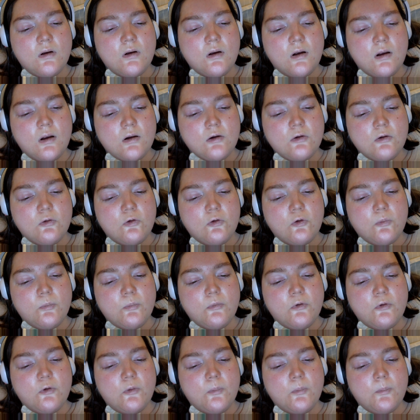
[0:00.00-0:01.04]
An
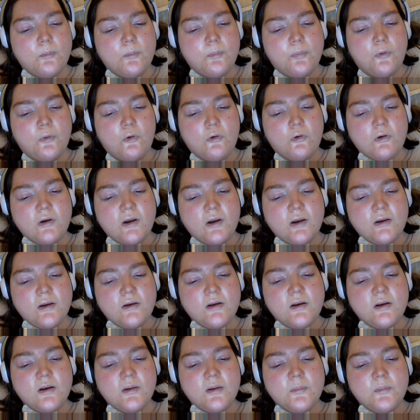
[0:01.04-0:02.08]
aluminium
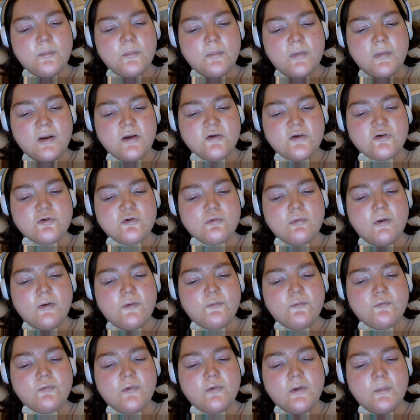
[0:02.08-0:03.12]
body mixed
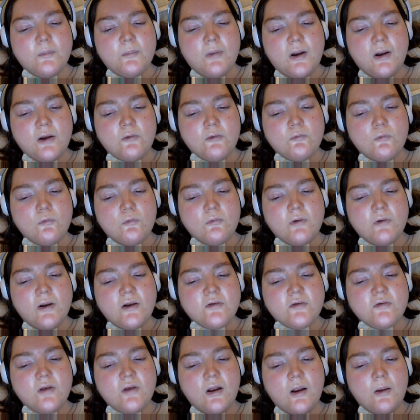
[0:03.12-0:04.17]
with the
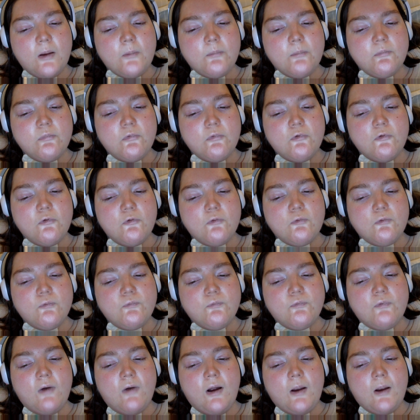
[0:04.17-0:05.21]
micronet hybrid
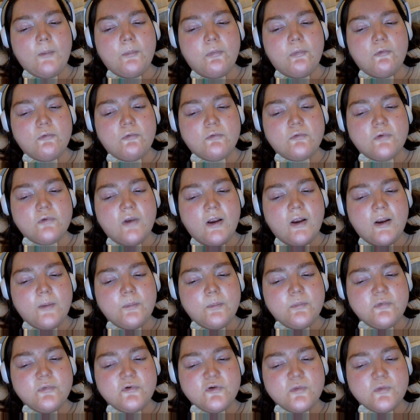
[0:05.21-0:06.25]
fibre
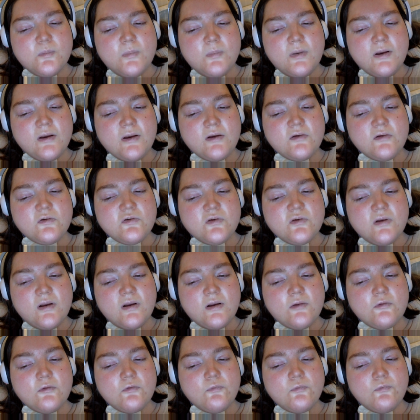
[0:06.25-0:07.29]
tips makes
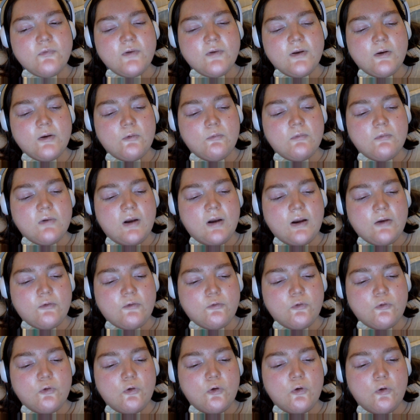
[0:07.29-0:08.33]
it feel
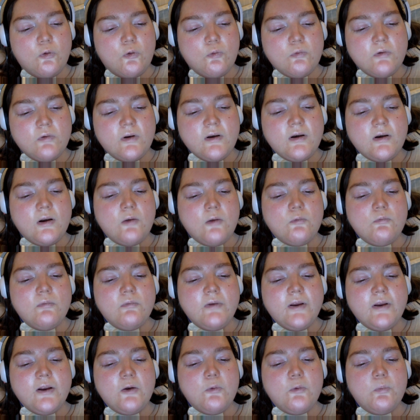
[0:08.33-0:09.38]
like you're holding a
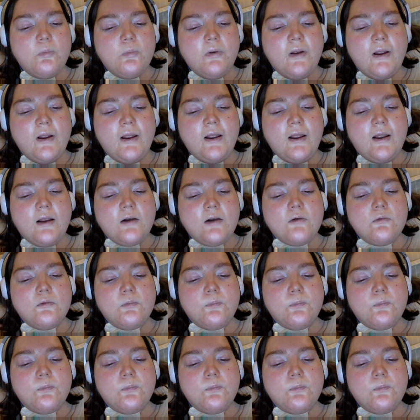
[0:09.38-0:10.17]
real pen,